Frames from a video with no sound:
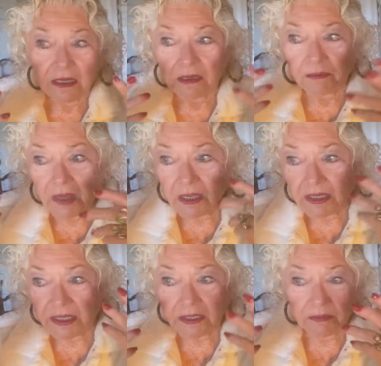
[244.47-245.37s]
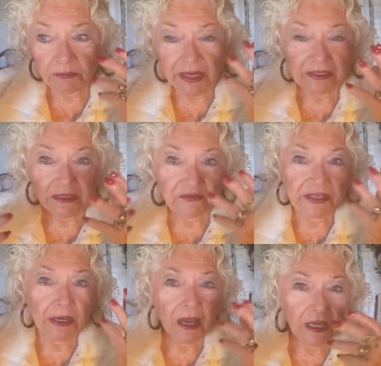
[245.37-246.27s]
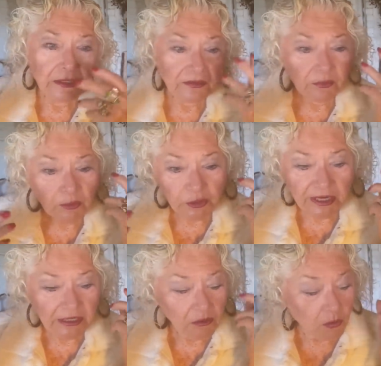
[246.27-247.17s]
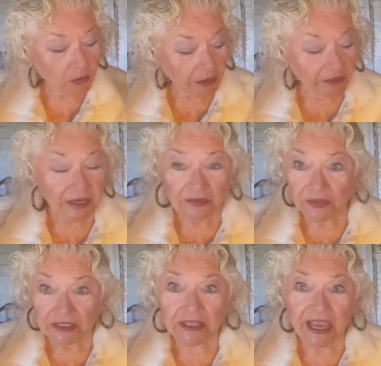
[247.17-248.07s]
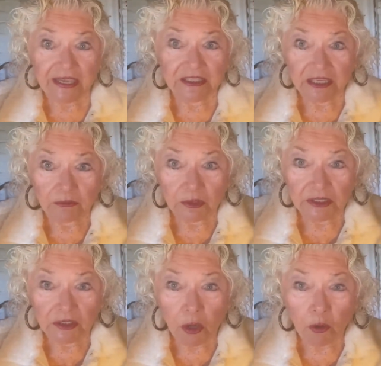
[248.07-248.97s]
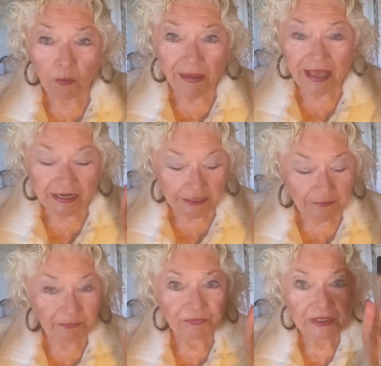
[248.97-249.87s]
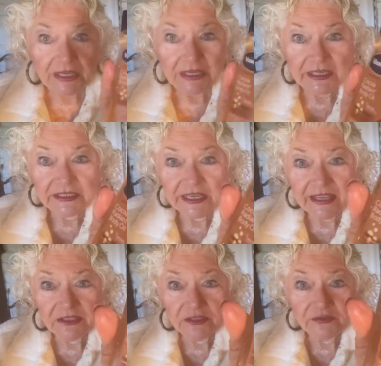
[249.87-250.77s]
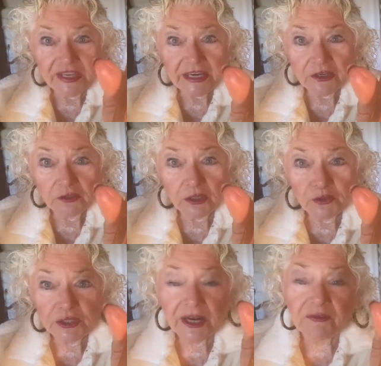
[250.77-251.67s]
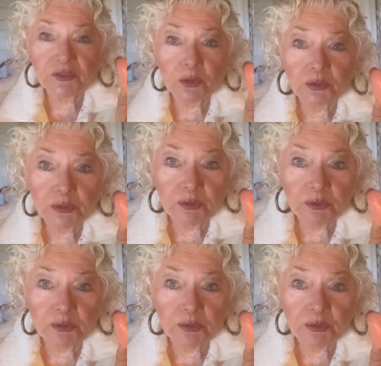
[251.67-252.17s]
my Nivea on in the morning, or in this case, it was whole body intensive care lotion. I've told you